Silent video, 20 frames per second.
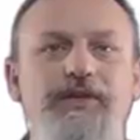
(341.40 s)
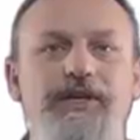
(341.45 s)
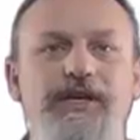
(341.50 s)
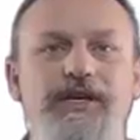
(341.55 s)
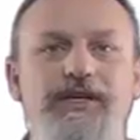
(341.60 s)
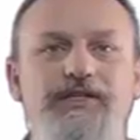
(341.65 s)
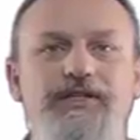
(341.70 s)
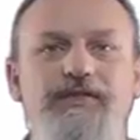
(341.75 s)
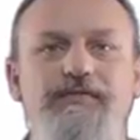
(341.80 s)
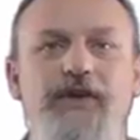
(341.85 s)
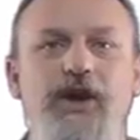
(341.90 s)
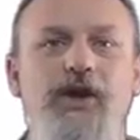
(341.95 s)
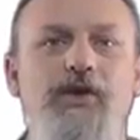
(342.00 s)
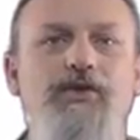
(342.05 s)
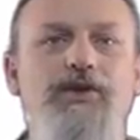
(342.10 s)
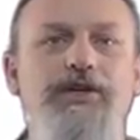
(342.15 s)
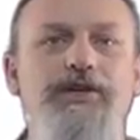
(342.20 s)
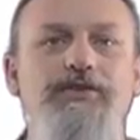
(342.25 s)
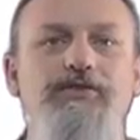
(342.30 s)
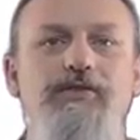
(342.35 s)
a list of
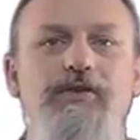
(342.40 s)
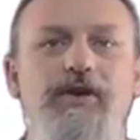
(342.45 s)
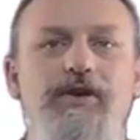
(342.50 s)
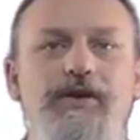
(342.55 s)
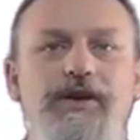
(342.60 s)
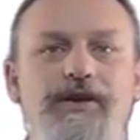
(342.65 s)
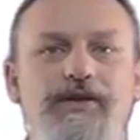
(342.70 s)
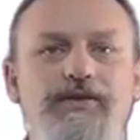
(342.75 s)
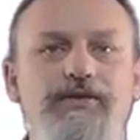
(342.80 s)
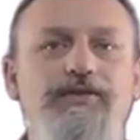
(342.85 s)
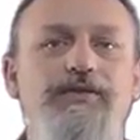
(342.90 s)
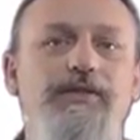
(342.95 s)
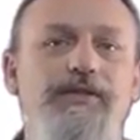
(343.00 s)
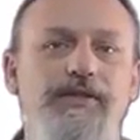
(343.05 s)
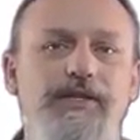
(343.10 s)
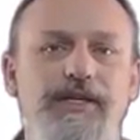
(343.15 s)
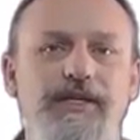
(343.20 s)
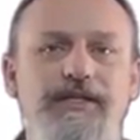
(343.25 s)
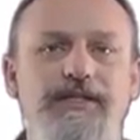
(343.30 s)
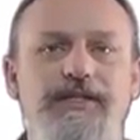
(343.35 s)
only URLs
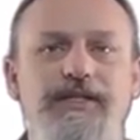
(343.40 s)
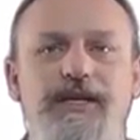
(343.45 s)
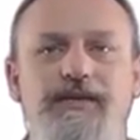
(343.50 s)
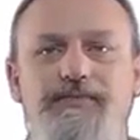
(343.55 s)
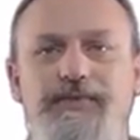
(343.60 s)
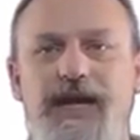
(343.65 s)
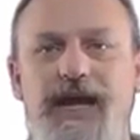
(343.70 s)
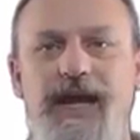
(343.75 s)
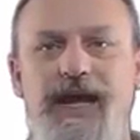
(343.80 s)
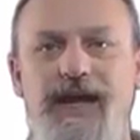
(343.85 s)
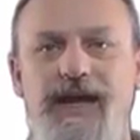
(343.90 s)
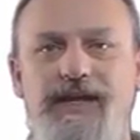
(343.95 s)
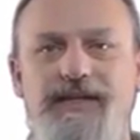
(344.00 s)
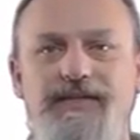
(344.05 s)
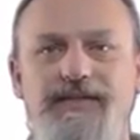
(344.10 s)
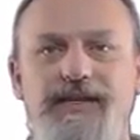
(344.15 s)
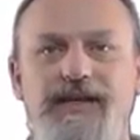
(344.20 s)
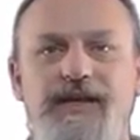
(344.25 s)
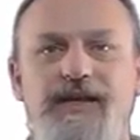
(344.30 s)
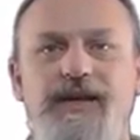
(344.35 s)
that accept
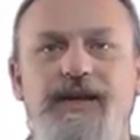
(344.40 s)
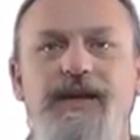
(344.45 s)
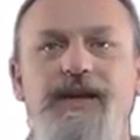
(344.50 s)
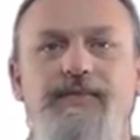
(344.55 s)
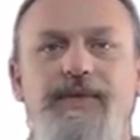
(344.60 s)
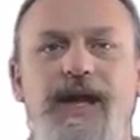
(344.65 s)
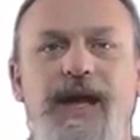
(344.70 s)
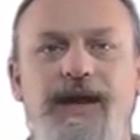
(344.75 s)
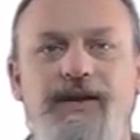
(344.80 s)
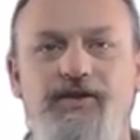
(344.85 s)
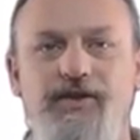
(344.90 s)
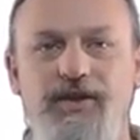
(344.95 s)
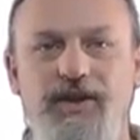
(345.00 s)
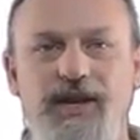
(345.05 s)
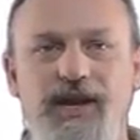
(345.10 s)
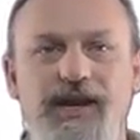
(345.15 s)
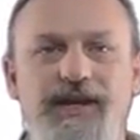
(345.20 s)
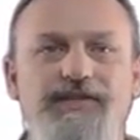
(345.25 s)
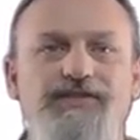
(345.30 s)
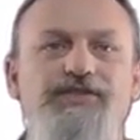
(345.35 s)
ads and are
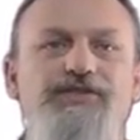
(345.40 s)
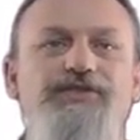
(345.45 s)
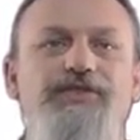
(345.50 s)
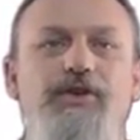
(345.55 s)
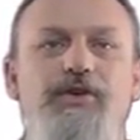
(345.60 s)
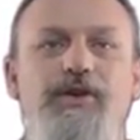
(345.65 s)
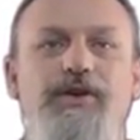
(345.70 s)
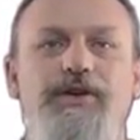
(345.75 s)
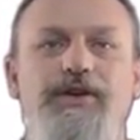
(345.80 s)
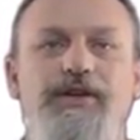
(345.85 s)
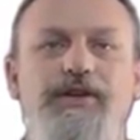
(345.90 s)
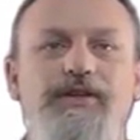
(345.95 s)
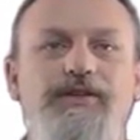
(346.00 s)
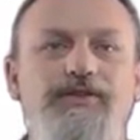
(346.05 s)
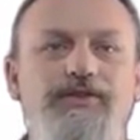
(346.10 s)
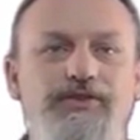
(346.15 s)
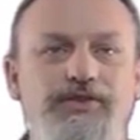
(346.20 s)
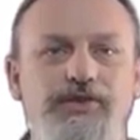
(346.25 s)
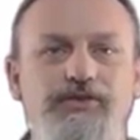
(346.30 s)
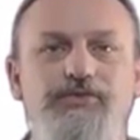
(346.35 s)
laser targeted
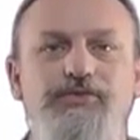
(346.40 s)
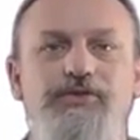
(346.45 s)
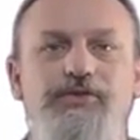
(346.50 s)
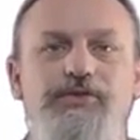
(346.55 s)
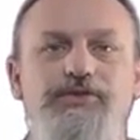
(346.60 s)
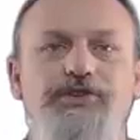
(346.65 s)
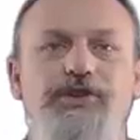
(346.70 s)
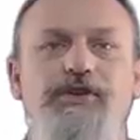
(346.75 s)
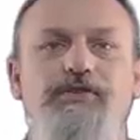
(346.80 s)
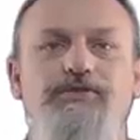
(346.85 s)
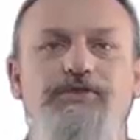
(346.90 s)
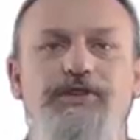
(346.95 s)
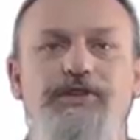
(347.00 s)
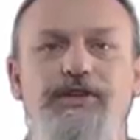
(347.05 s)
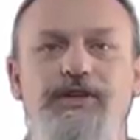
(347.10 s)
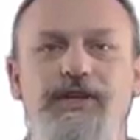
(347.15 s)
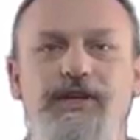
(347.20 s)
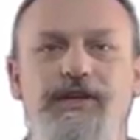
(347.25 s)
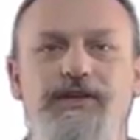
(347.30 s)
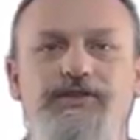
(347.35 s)
to your
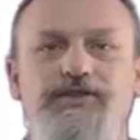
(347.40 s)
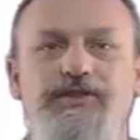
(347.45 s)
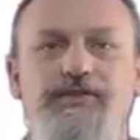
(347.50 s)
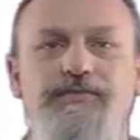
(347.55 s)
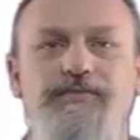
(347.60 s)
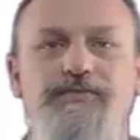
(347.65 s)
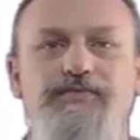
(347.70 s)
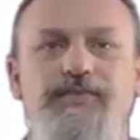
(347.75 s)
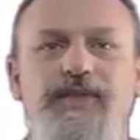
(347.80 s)
chosen niche.